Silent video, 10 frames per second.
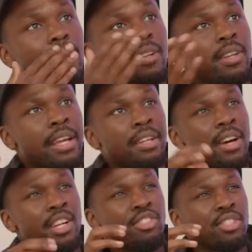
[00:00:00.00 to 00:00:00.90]
the
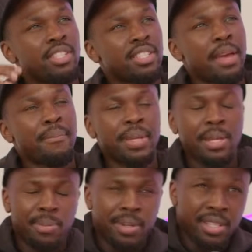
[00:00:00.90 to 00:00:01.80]
110
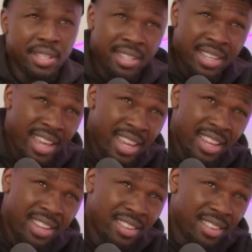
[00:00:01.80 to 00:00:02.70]
people in the
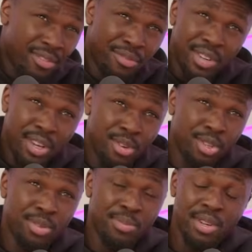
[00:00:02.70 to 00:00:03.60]
day, the
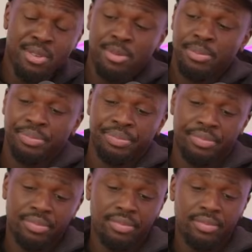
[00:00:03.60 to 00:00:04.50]
3-course meal,
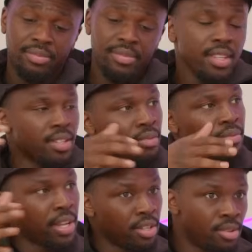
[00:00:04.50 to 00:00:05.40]
the
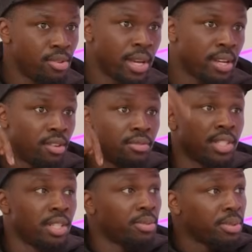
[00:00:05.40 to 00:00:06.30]
venue, and then
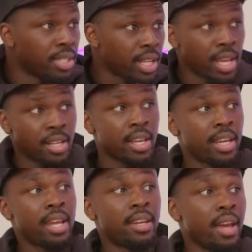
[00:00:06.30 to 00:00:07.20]
obviously we were staying there
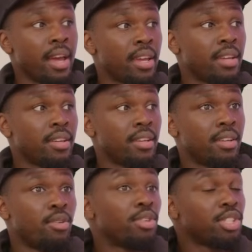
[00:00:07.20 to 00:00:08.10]
that night,
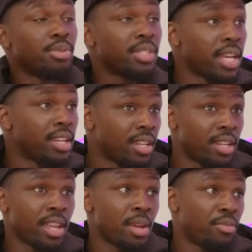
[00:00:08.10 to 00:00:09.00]
or she was staying there the
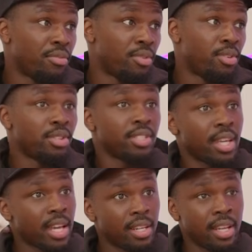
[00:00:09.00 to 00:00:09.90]
day before,
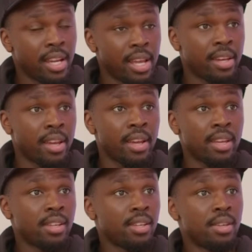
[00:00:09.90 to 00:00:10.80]
staying there that
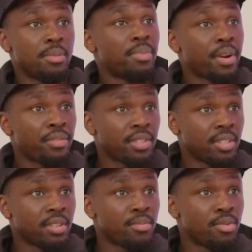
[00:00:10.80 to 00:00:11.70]
night, breakfast
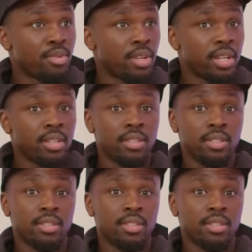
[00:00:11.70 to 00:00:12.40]
in the morning,